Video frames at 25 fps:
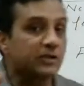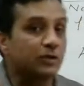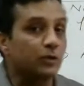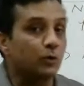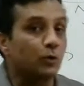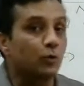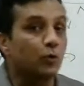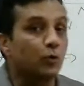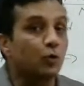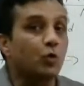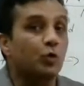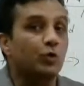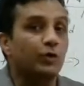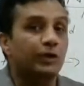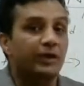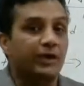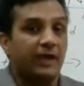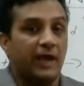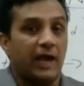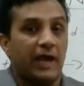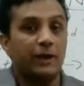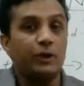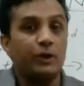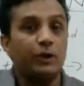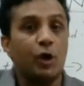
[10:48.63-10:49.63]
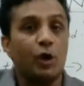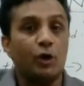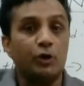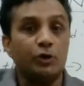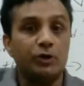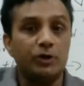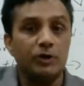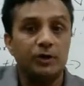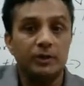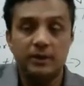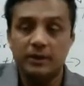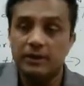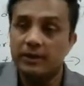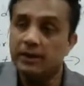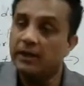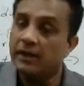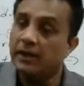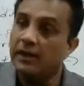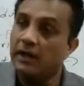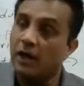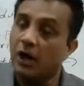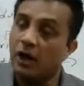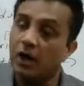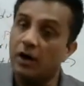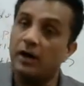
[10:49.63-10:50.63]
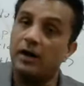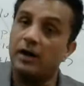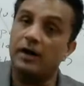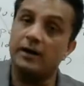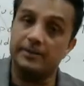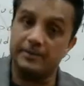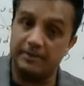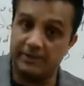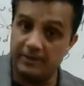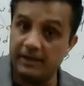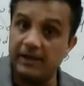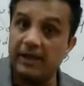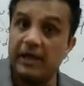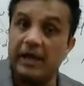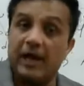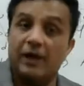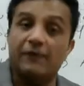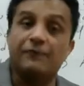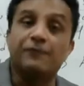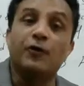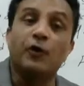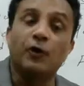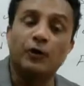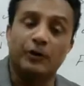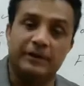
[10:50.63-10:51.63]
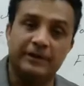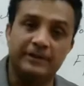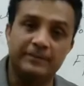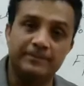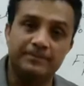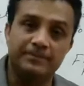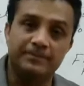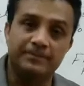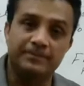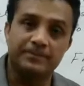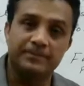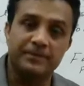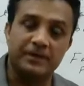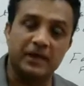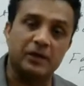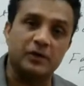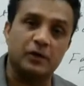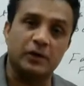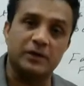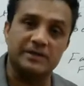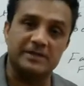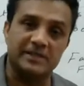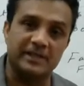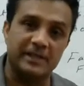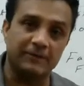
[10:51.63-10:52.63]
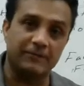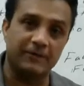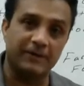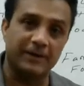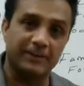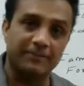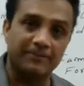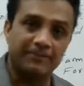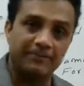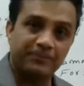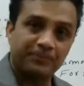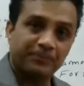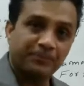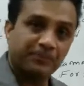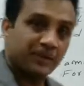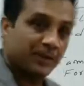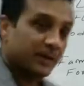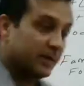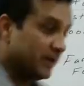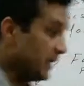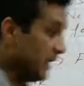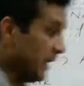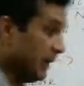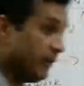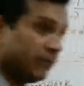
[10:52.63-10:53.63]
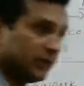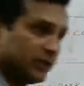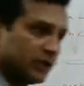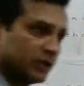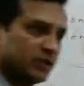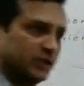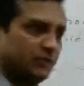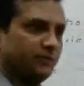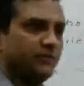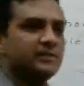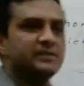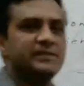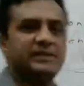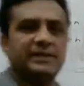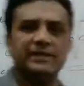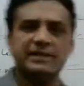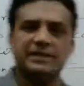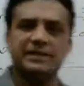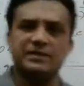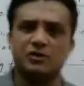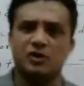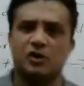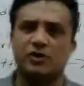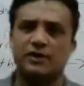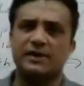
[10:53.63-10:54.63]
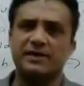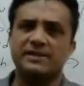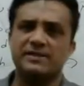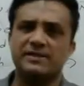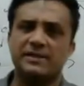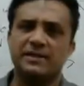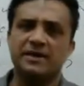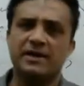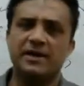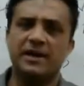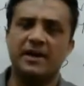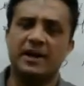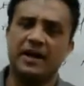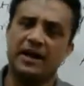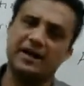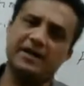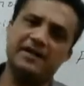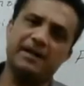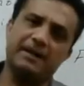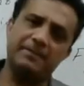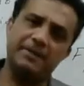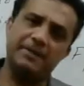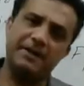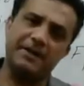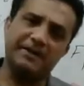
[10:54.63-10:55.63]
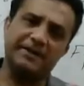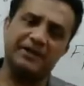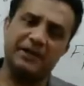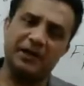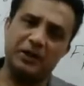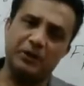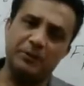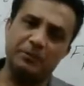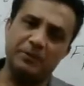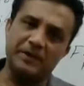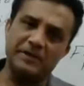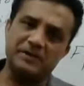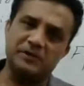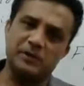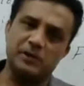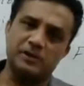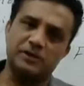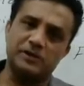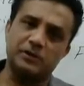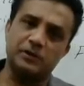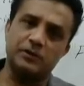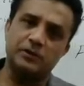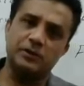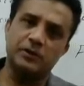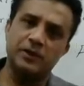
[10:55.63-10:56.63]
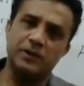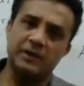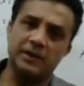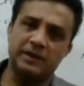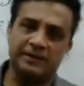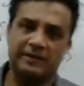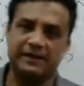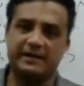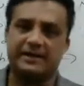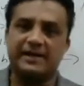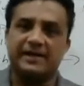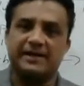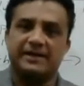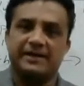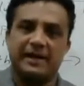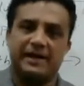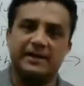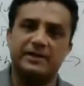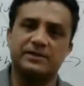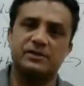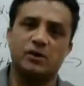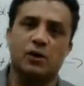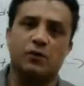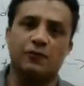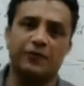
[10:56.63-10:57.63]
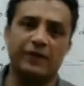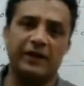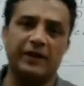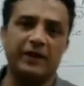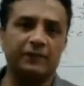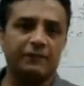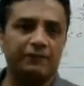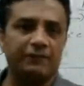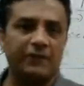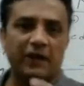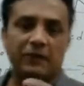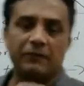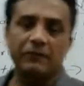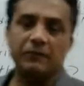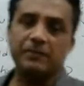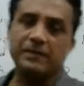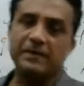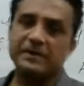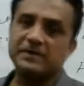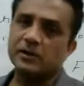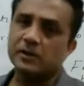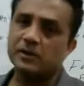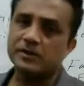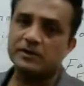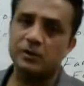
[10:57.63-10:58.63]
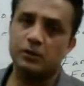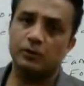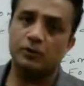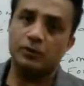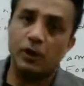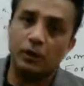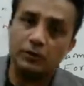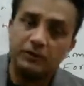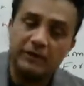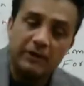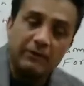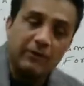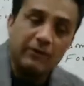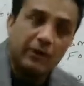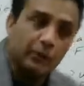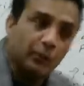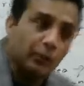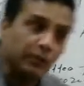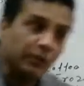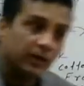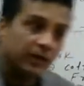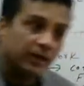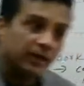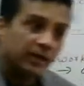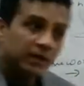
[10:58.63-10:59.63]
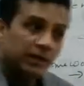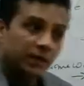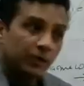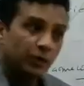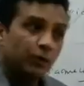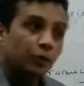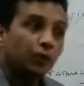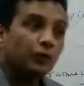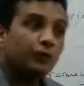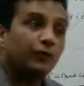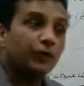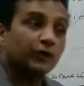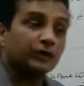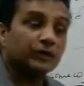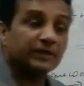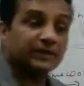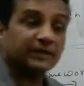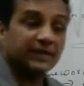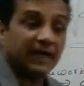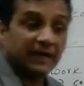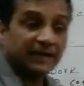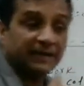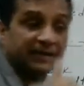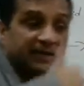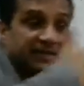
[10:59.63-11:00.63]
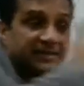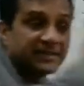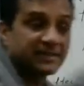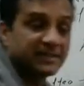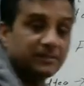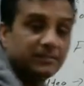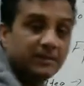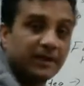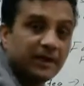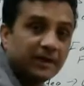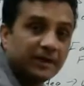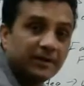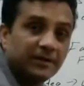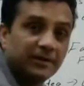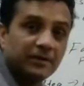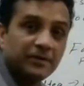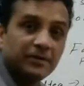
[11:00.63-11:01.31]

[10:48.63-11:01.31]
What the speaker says: who cannot afford the costly one. Even you can see the chocolates are coming in 10 rupees also. The Kit Kat is offering in 5 rupees also. Now they want to look for that customer.